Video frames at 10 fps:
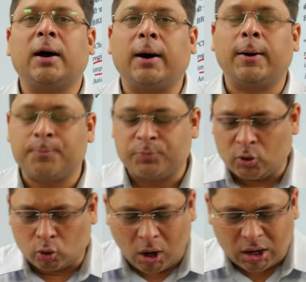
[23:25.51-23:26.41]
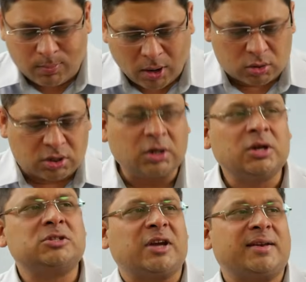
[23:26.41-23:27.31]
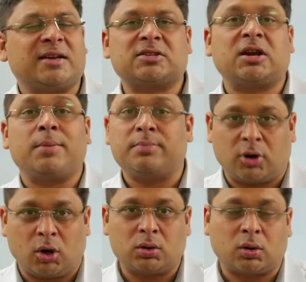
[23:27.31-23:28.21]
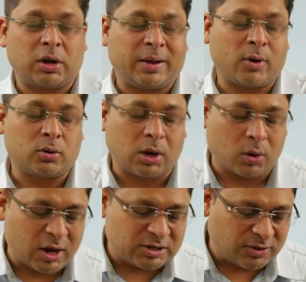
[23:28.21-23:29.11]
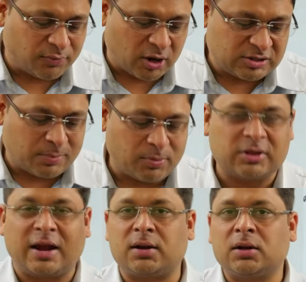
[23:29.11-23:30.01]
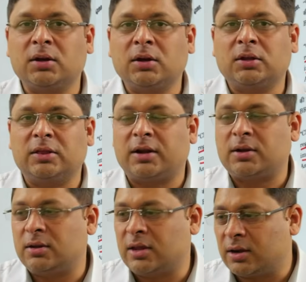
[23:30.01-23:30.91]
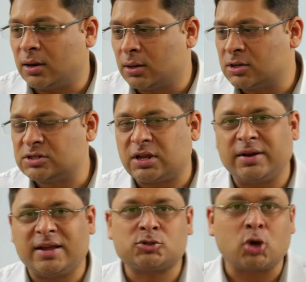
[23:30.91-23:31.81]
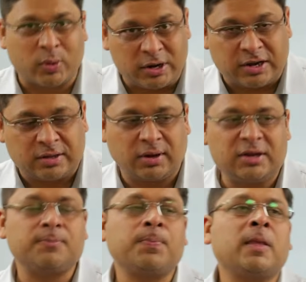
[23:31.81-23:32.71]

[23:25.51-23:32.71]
You talk about China's claim on Arunachal, for example, that hurts India's sovereignty, right?